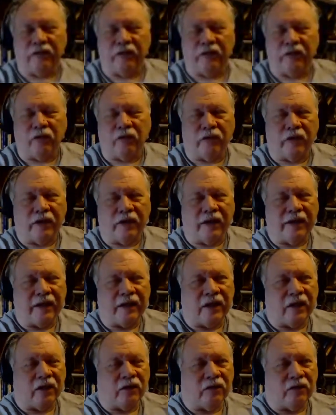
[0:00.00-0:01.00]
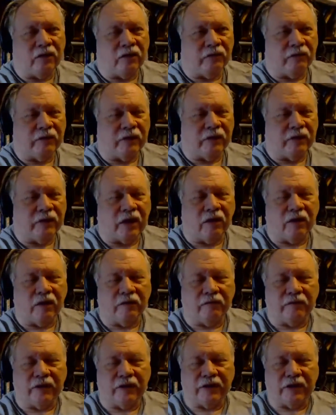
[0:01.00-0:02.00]
over a light color
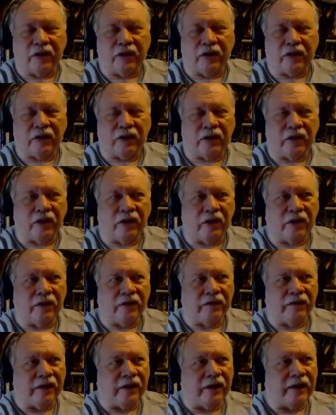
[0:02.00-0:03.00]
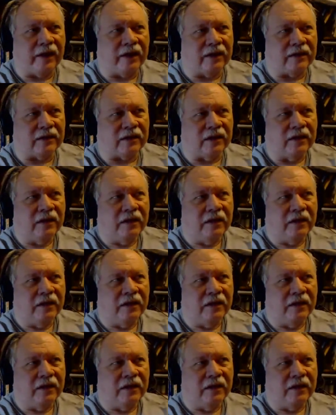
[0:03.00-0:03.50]
with a darker color than it is